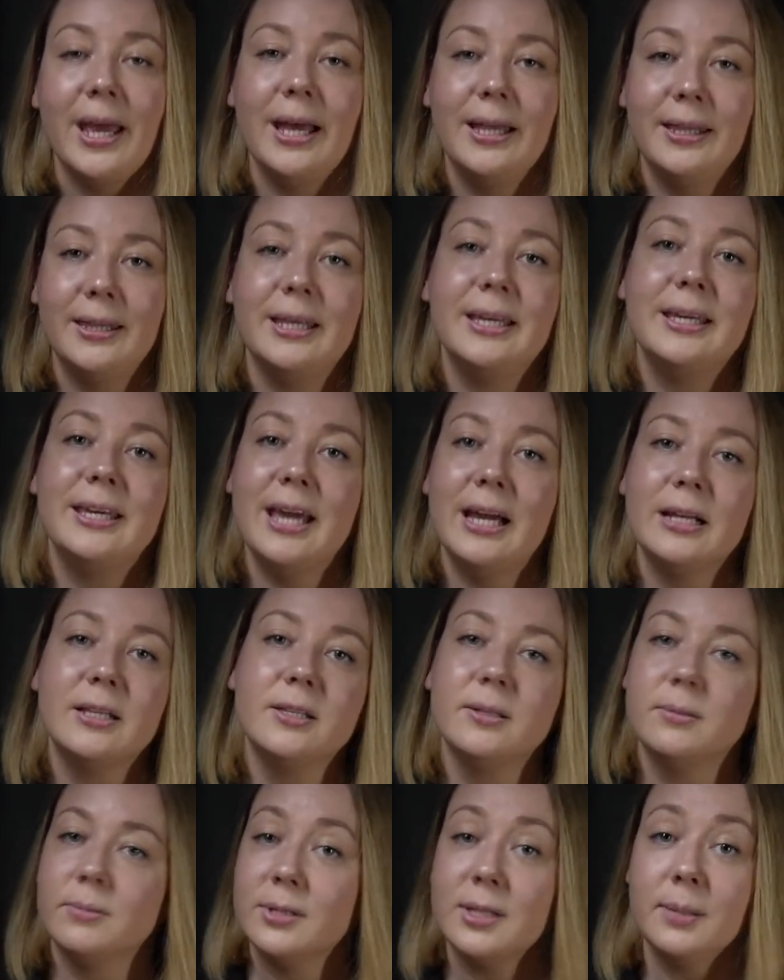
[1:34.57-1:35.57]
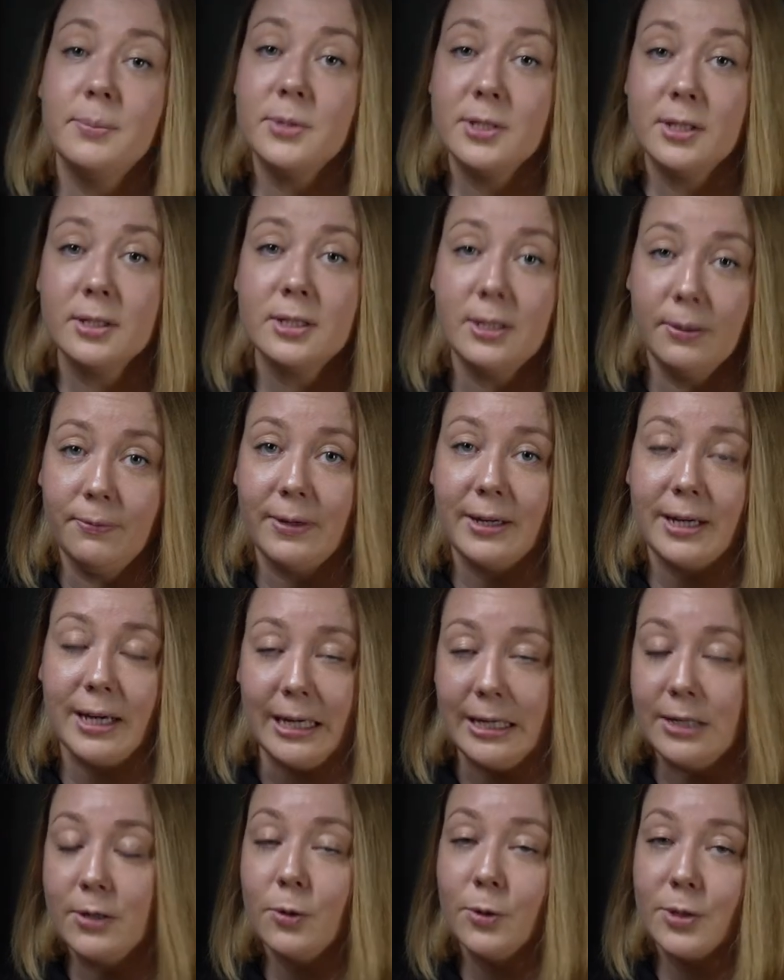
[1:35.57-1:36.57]
and they get some
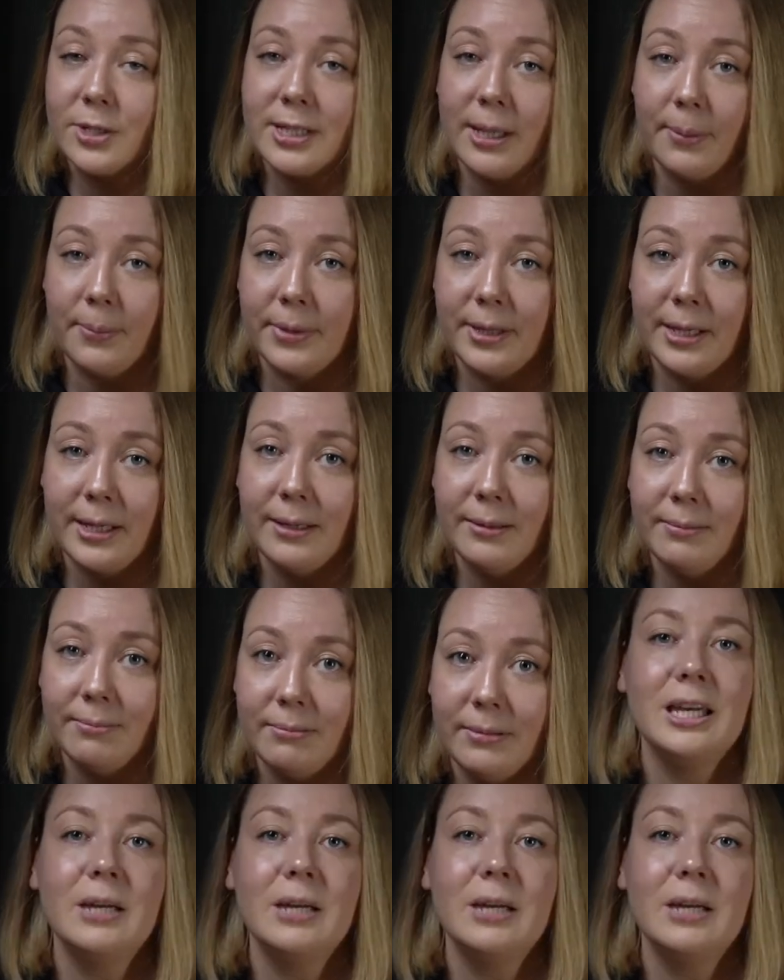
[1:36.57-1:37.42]
certificate or something.